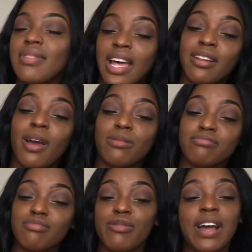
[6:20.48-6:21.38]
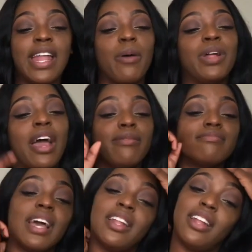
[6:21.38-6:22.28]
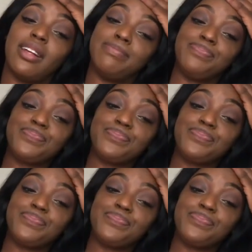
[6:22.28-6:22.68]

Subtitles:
I don't know. We'll find out when I edit it.